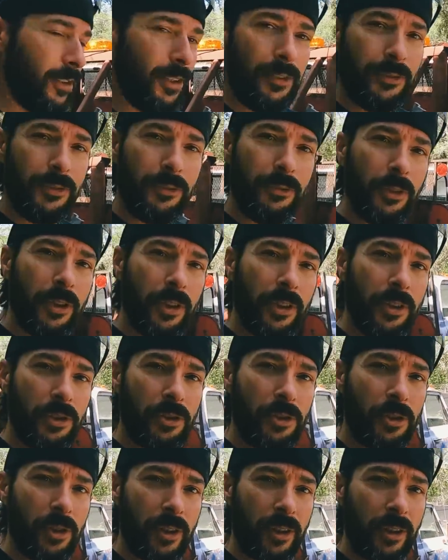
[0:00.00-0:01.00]
off the front of
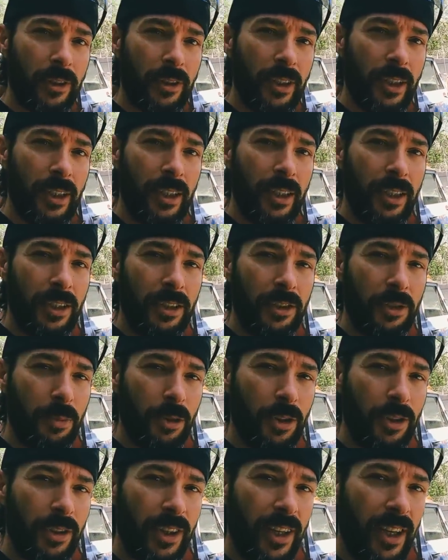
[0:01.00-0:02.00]
this truck to
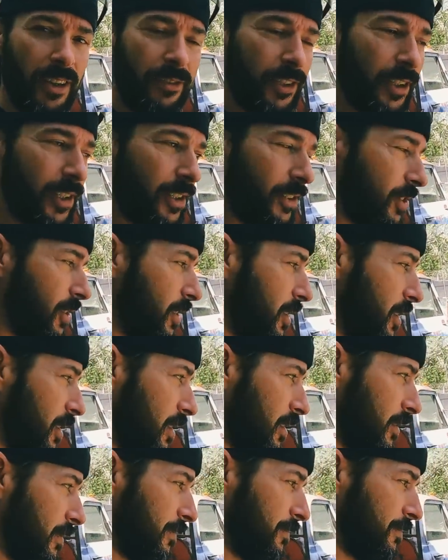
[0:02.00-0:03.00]
put on the Avalanche,
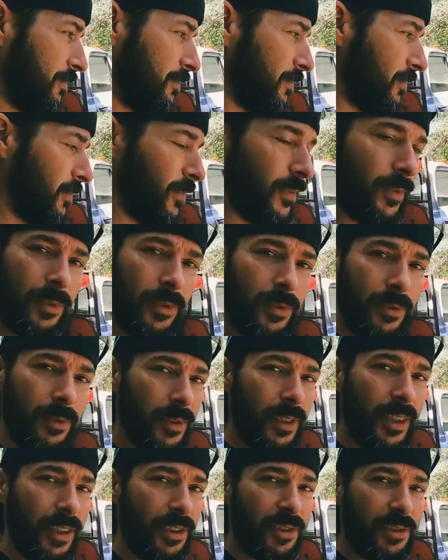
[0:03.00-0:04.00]

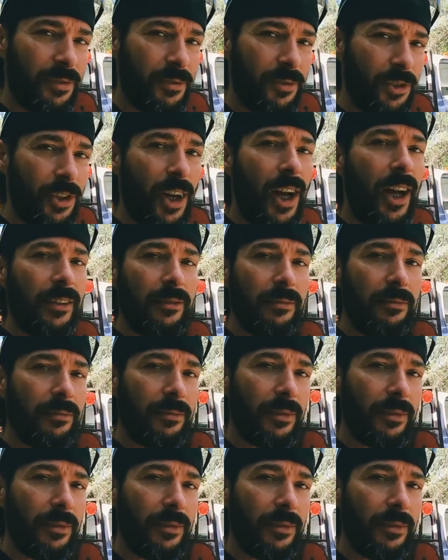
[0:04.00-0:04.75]
it's shot.